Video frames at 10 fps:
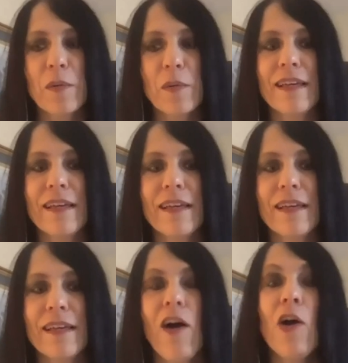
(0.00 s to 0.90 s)
able to
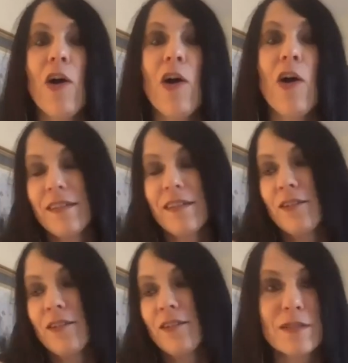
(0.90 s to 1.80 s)
like oh i
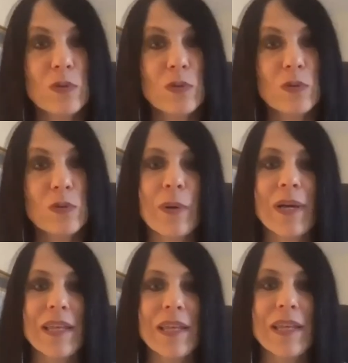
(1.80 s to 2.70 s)
here's this tool i
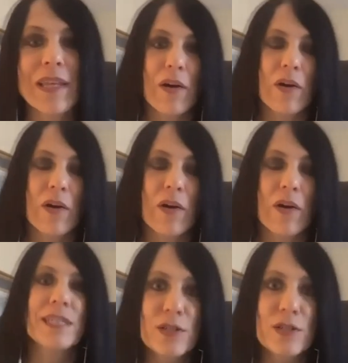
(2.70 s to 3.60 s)
don't know anything about
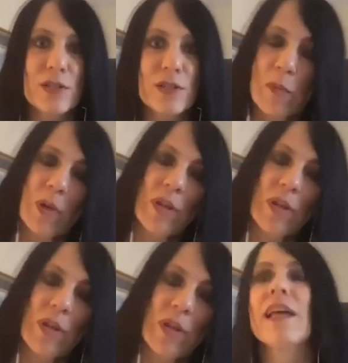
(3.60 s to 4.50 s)
oh well, let's create
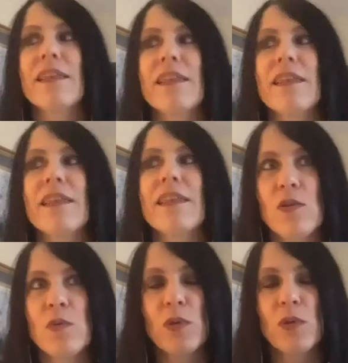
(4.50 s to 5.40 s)
with it and then
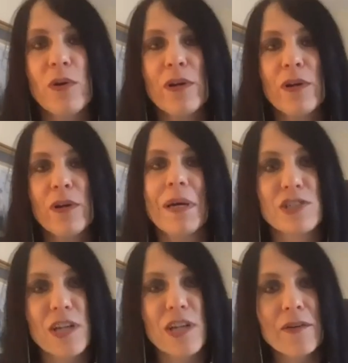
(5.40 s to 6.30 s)
you learn
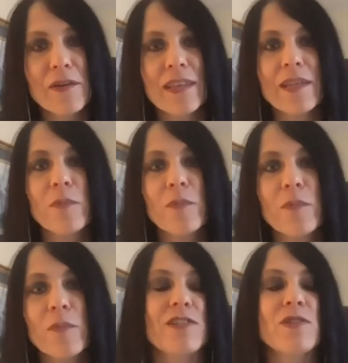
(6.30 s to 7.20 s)
about each other and then when
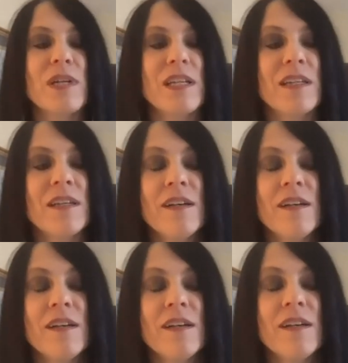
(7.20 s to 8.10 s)
you factor in
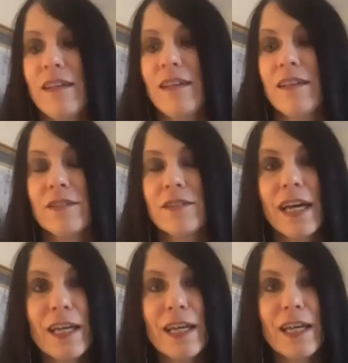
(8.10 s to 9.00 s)
the, the
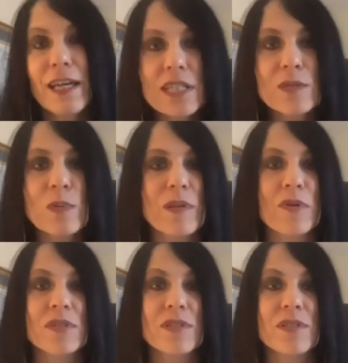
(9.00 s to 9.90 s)
languages with the
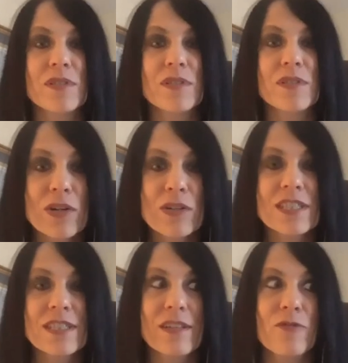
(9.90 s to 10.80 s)
immersive reader
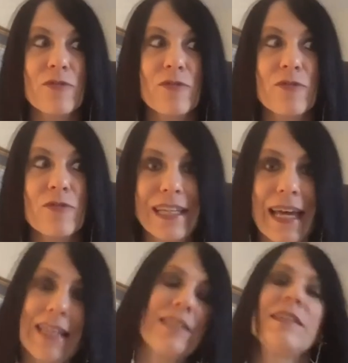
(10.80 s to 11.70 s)
just from the
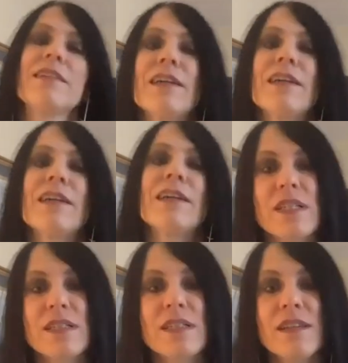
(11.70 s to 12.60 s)
beginning 18
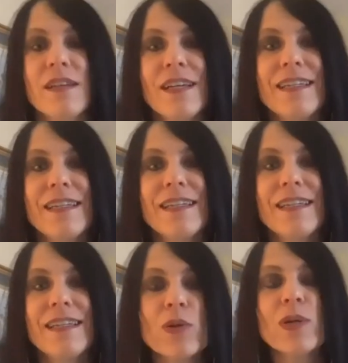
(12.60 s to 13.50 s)
countries
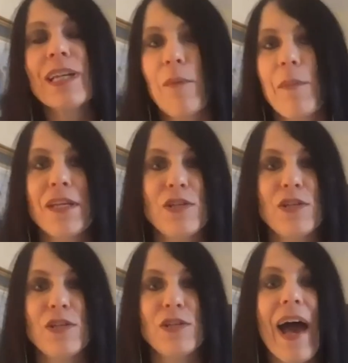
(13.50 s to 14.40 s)
now look at how
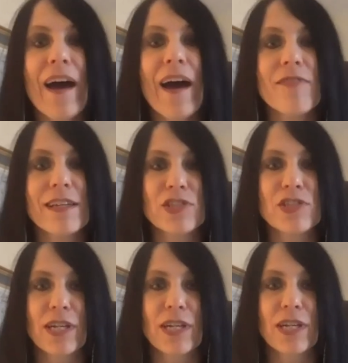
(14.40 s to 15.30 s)
many you have
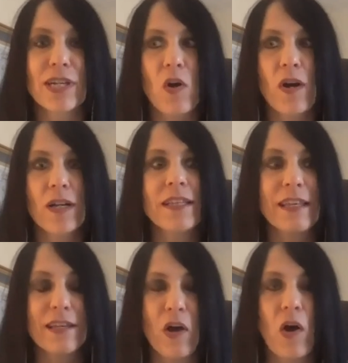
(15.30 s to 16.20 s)
and chances are
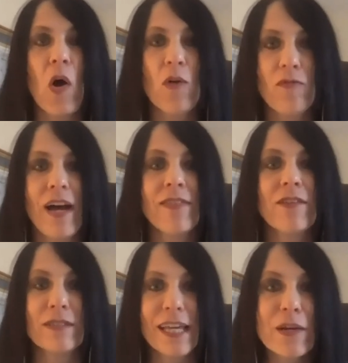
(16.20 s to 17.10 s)
like they can all
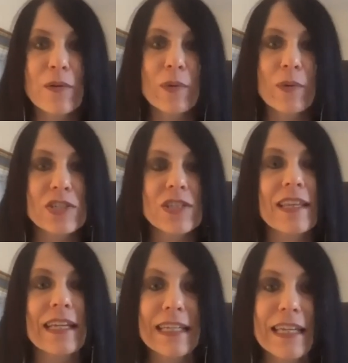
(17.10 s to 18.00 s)
find their
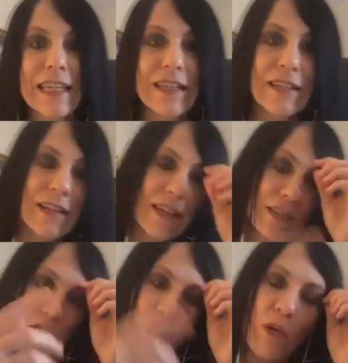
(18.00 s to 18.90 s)
language that they need
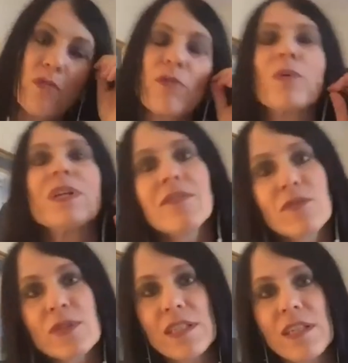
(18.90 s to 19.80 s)
to go through and
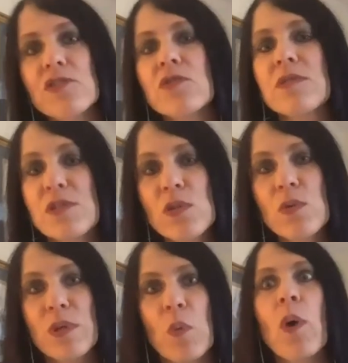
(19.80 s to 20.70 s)
even for the teachers
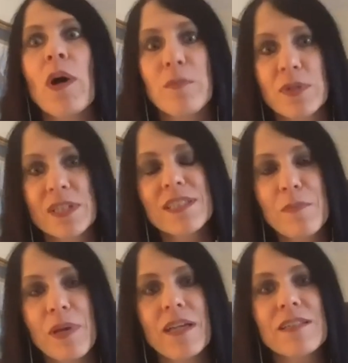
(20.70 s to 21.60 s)
too that want to
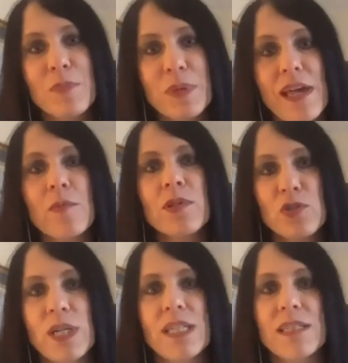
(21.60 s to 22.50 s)
participate to be
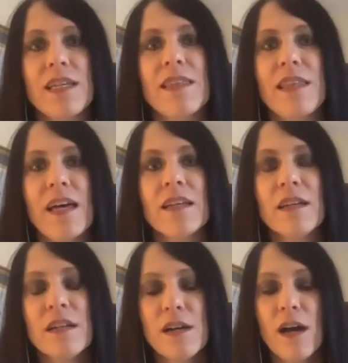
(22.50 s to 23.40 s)
able to translate
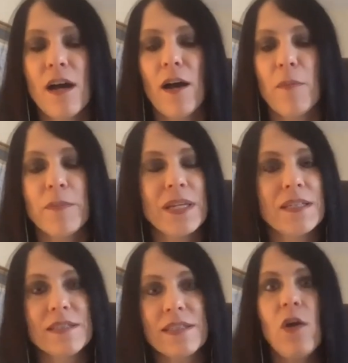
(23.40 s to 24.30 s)
that um,
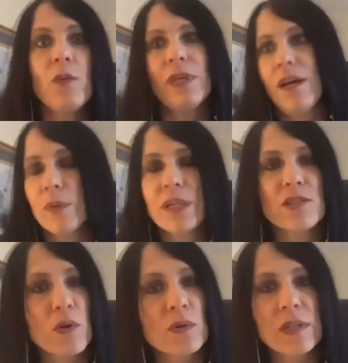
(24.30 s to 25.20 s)
and say oh yeah we
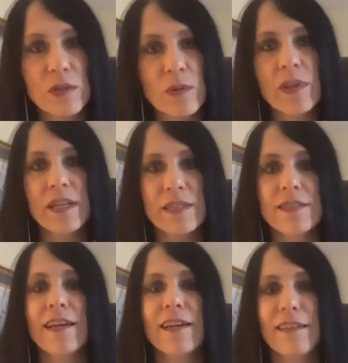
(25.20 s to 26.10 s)
can totally do
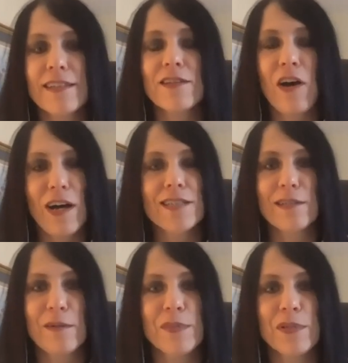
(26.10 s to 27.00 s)
this like that's
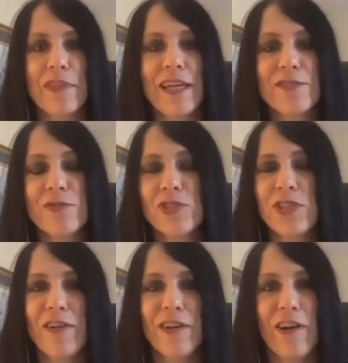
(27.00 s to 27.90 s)
awesome so thanks for
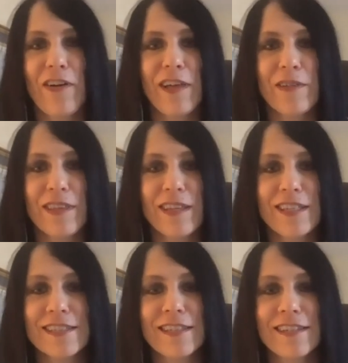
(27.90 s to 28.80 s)
sharing all that with
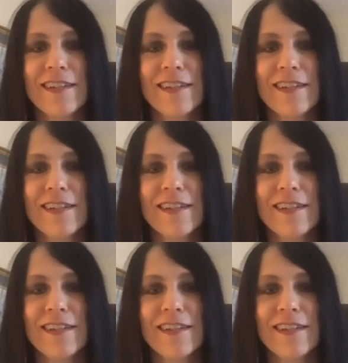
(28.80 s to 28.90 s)
us